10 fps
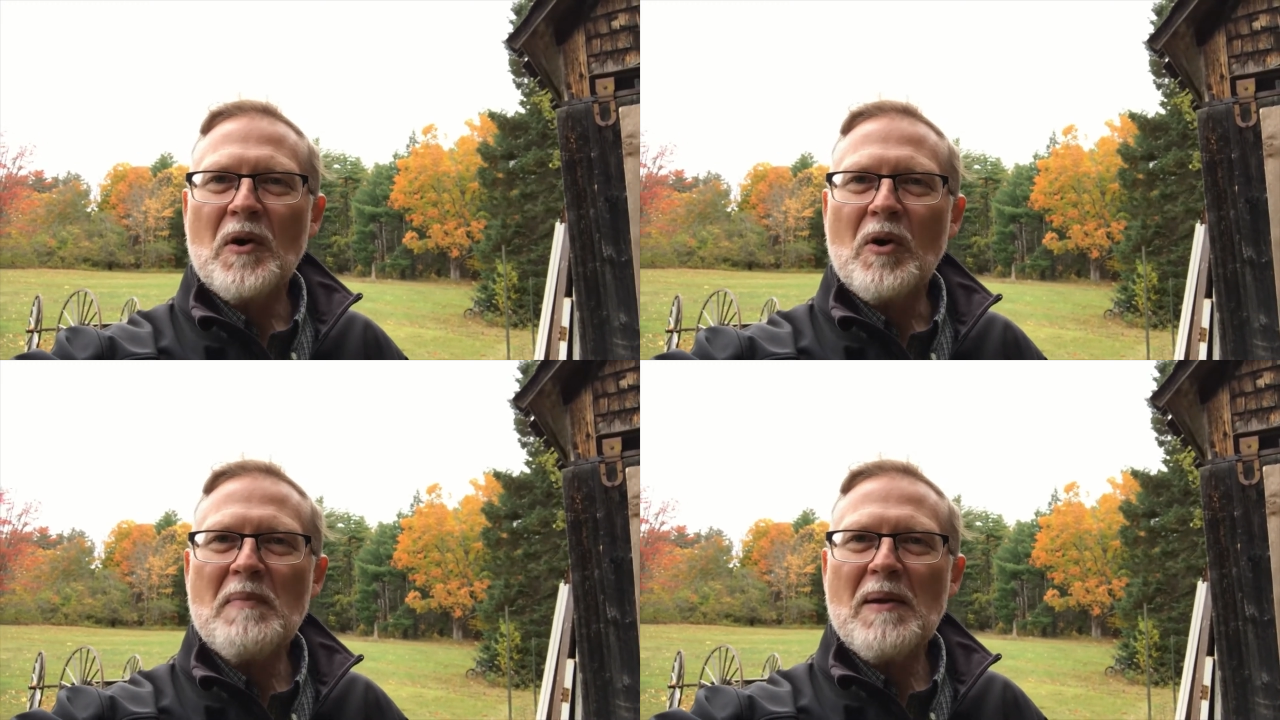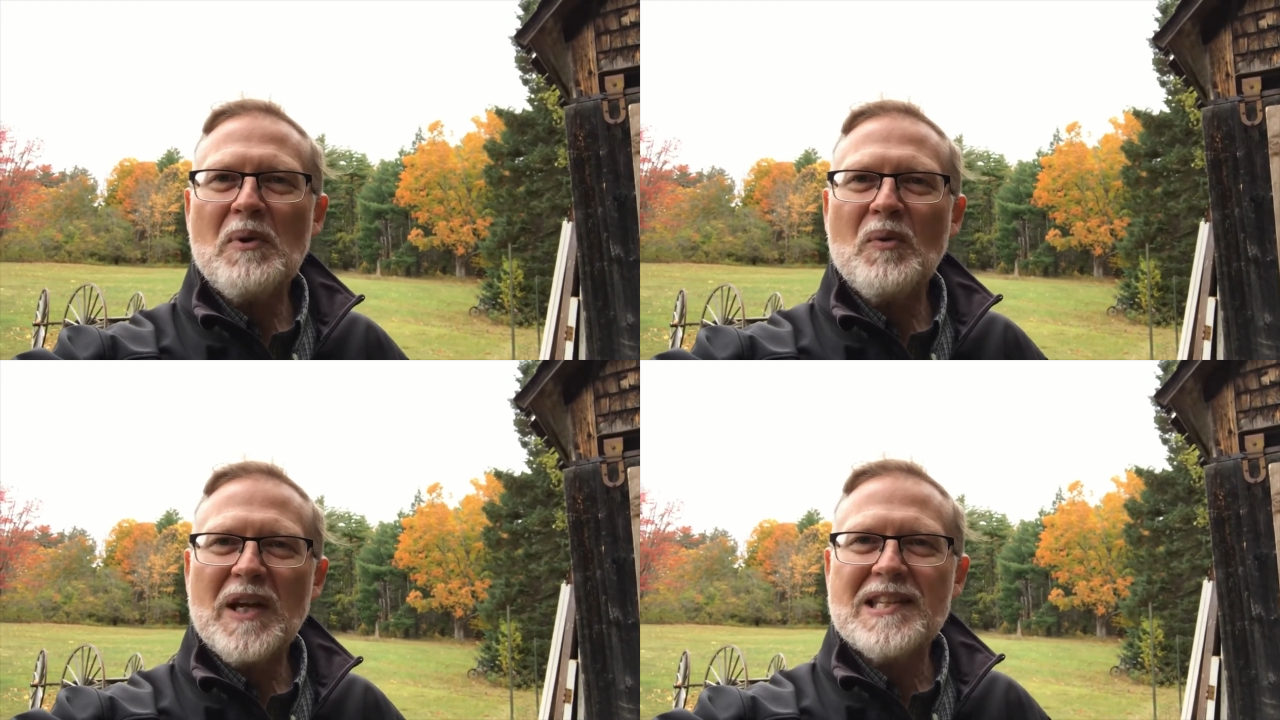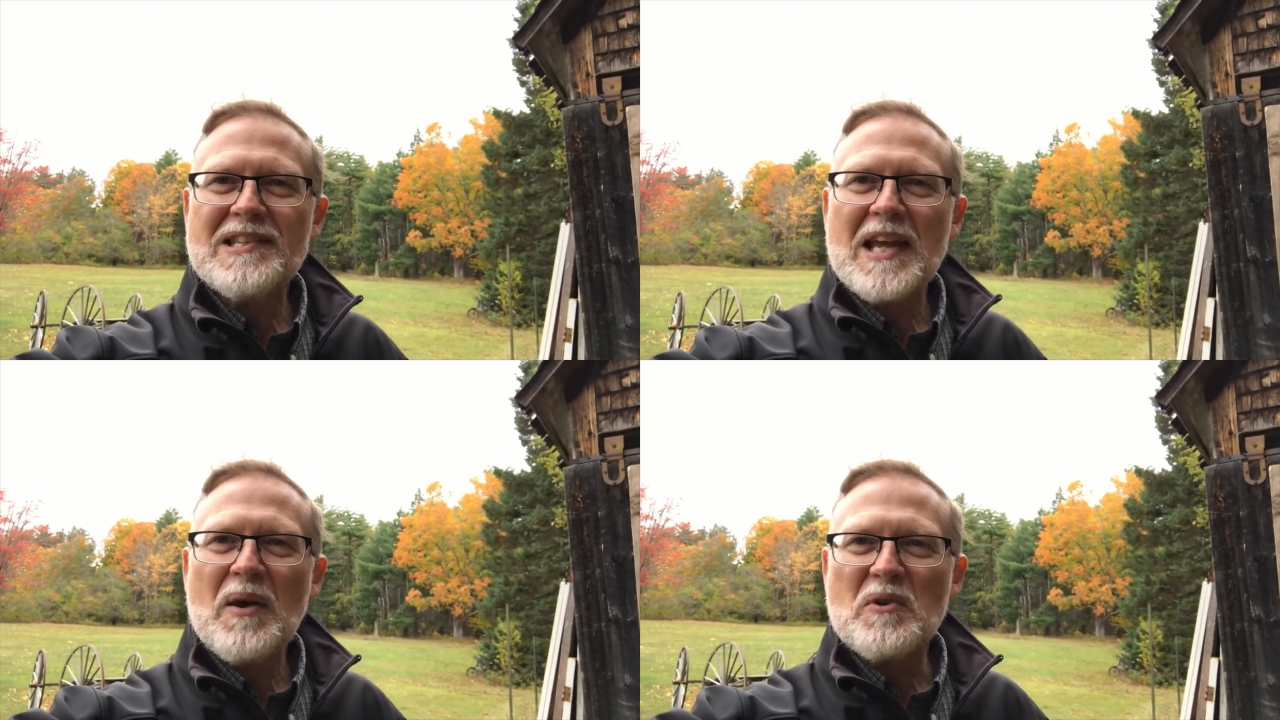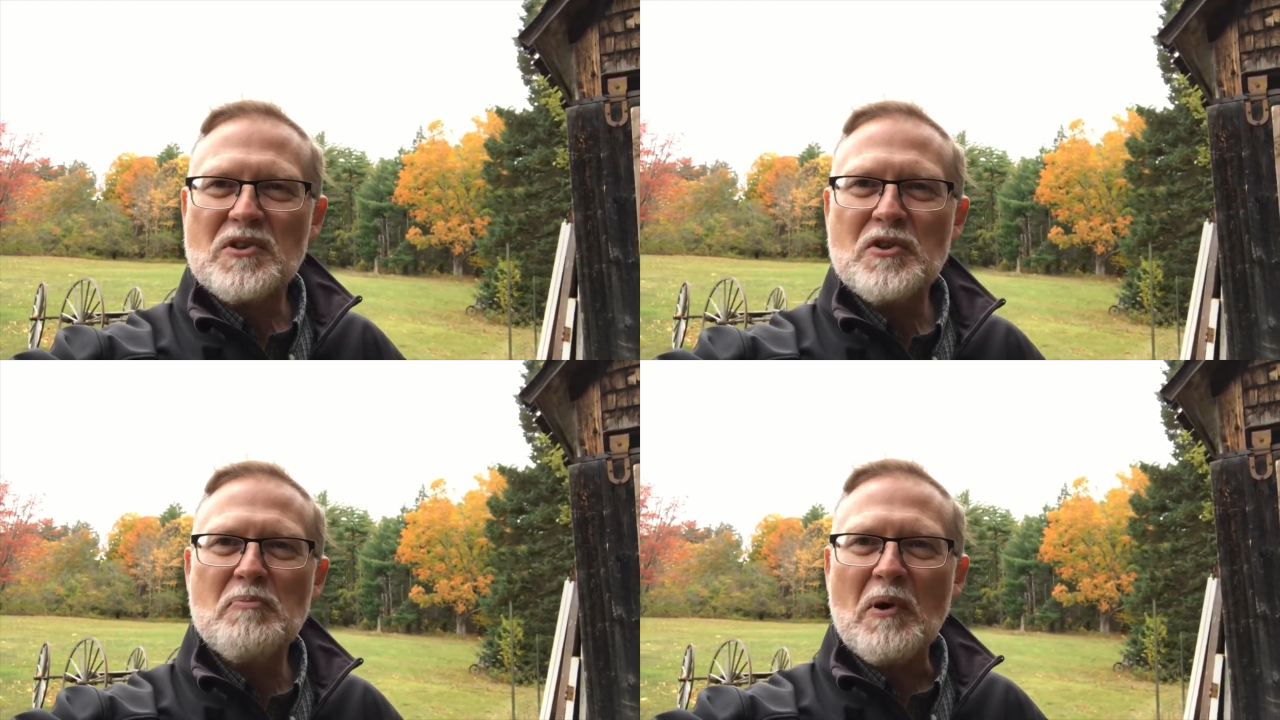or maybe we could say we're
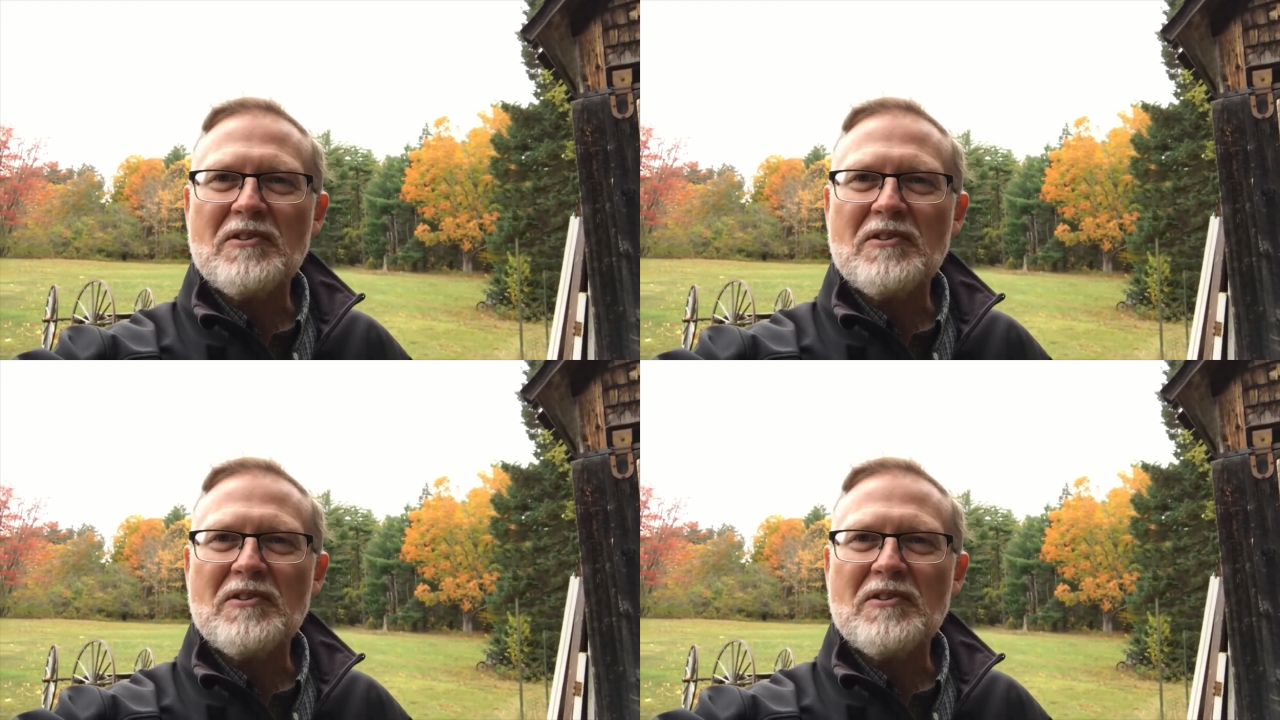super